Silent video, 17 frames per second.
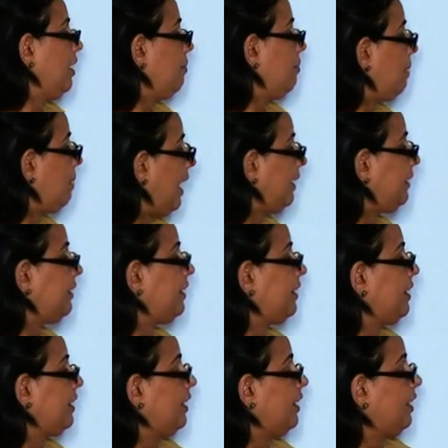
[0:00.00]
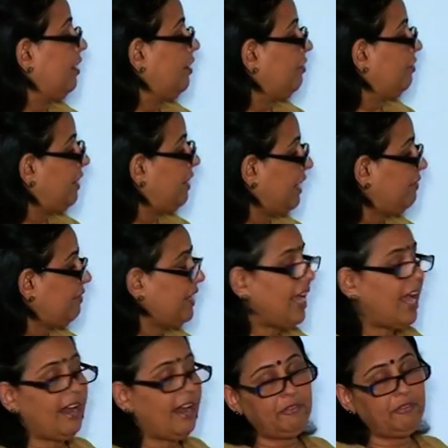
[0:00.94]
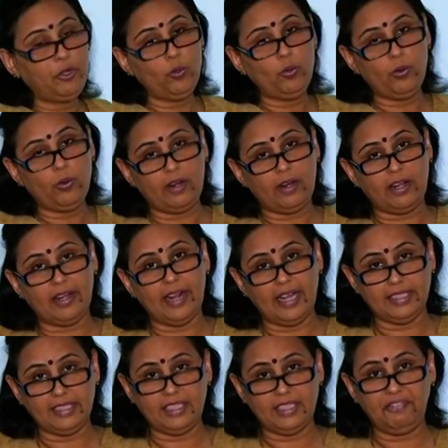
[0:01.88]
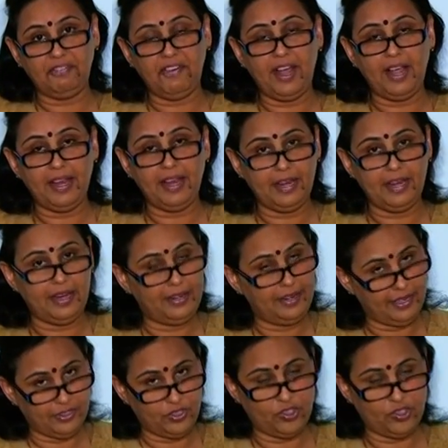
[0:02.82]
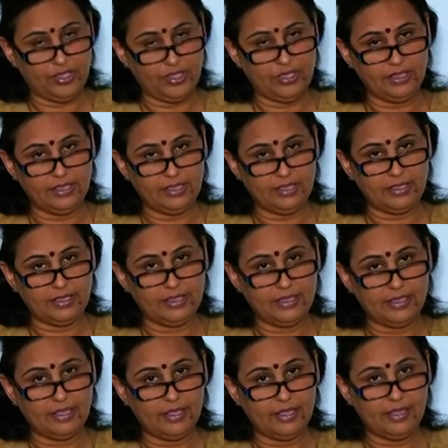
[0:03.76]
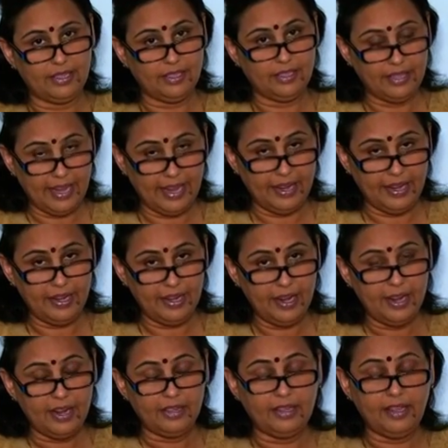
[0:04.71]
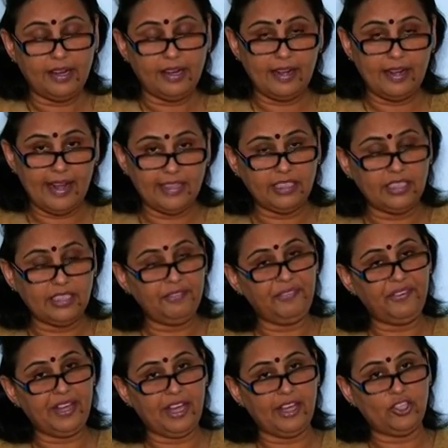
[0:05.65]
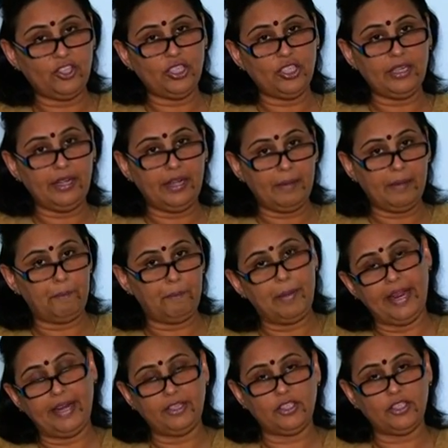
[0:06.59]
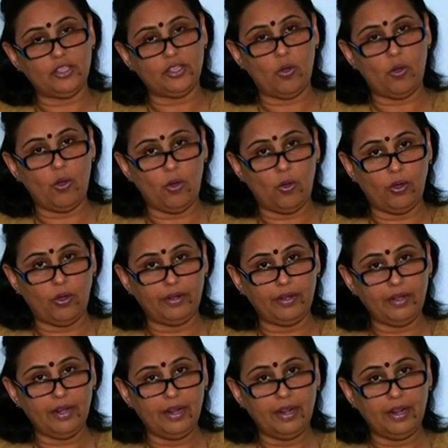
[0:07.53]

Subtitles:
But when we have to classify industries, then the classification depends on